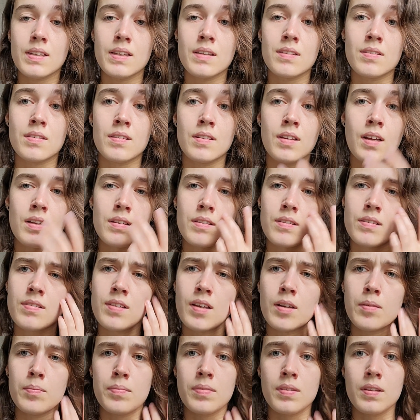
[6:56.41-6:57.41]
it's not
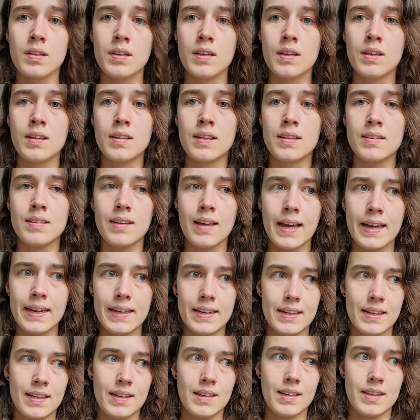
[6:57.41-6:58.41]
something that I
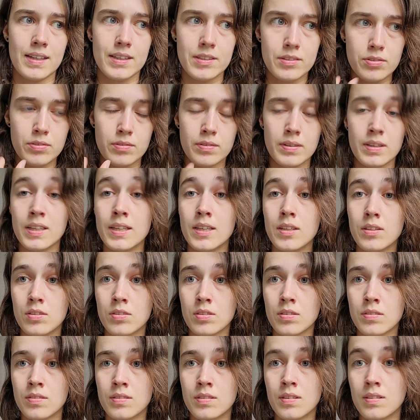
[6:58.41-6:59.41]
can literally
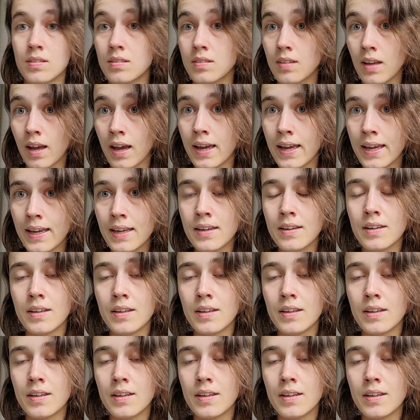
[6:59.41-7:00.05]
just decide.